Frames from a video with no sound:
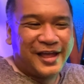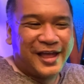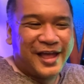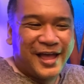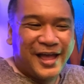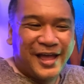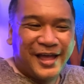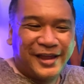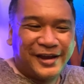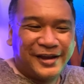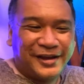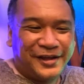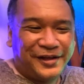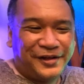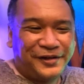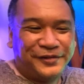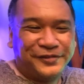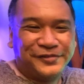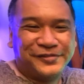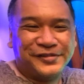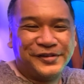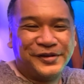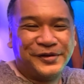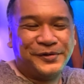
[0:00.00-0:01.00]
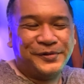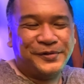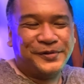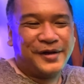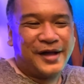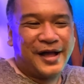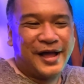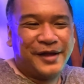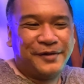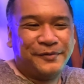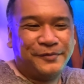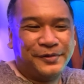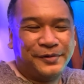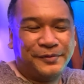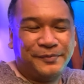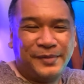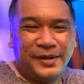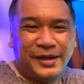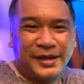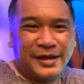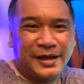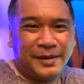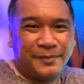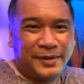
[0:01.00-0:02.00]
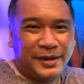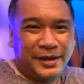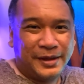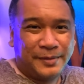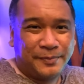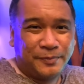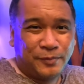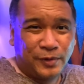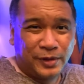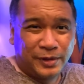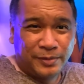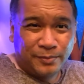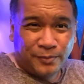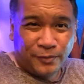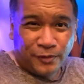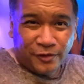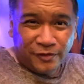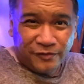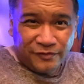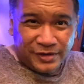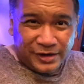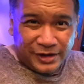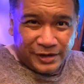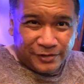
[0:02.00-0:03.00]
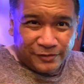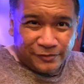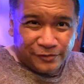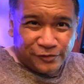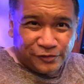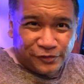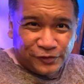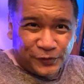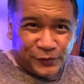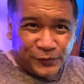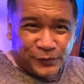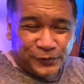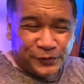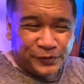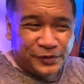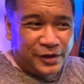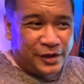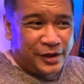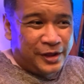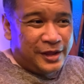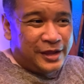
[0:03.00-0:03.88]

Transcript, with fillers: And also, I will be coming up with more videos soon,